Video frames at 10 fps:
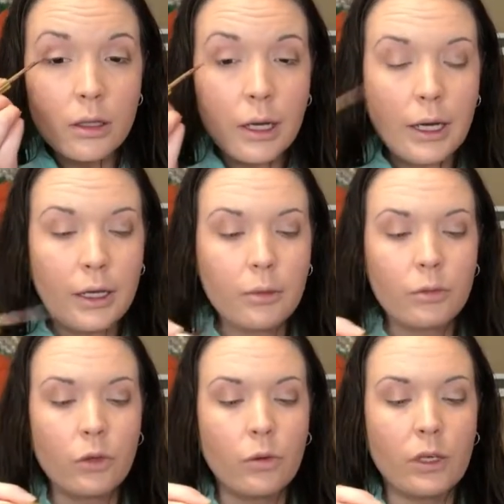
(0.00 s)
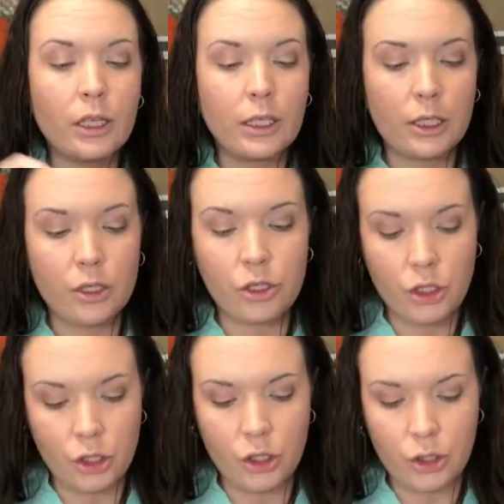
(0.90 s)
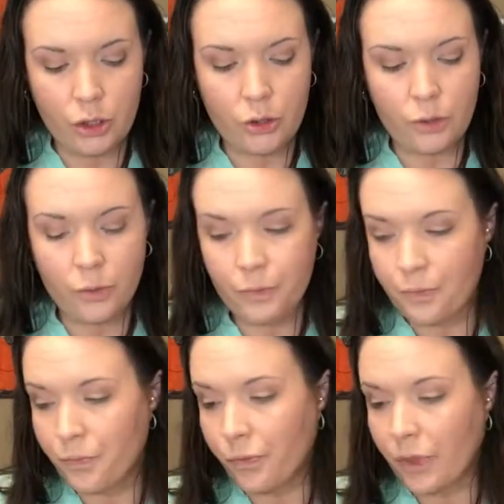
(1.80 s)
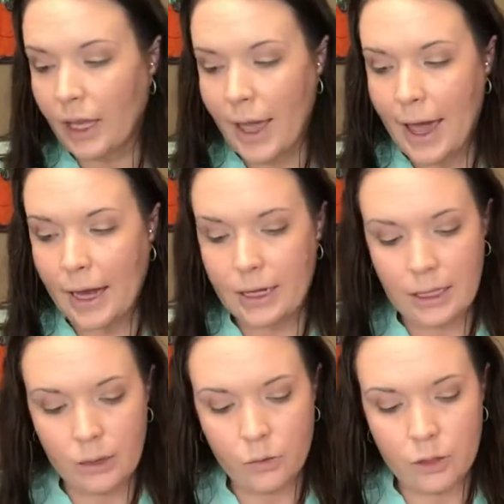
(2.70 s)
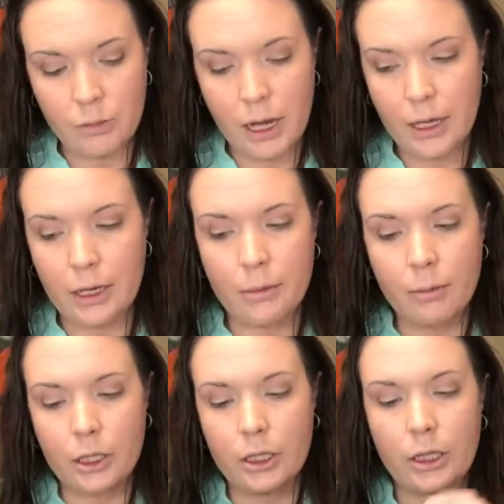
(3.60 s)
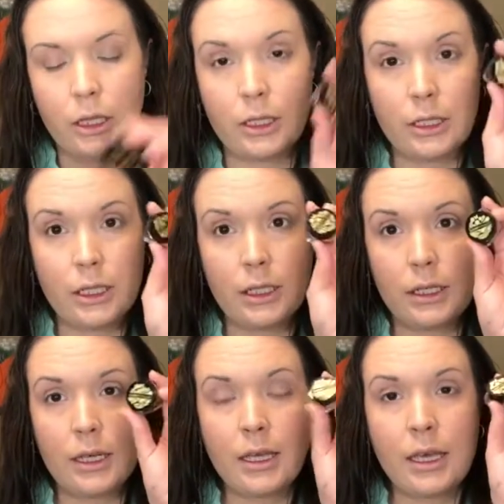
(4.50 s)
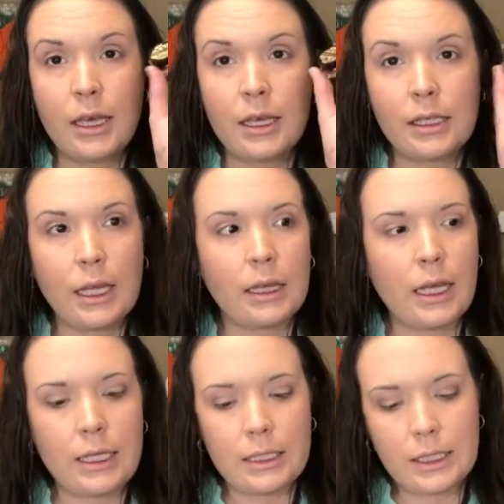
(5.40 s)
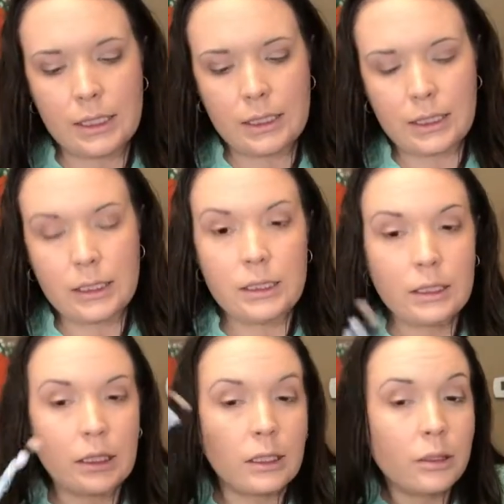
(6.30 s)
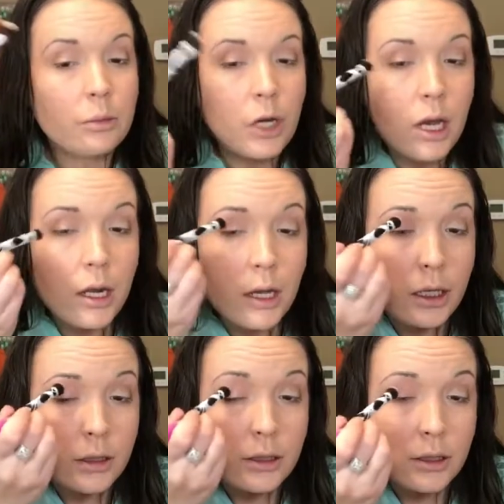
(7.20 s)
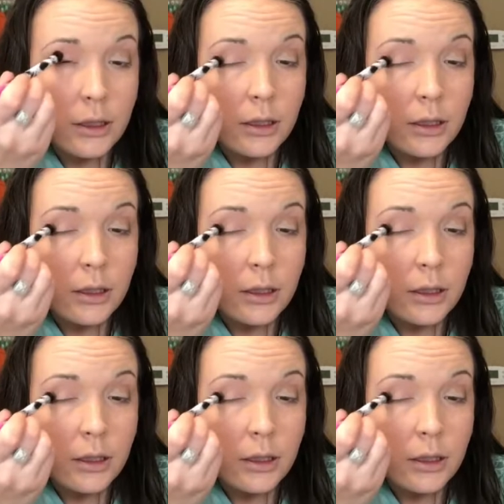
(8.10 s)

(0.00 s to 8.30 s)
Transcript: I am going to add in one of my Butter London Glazing lid products.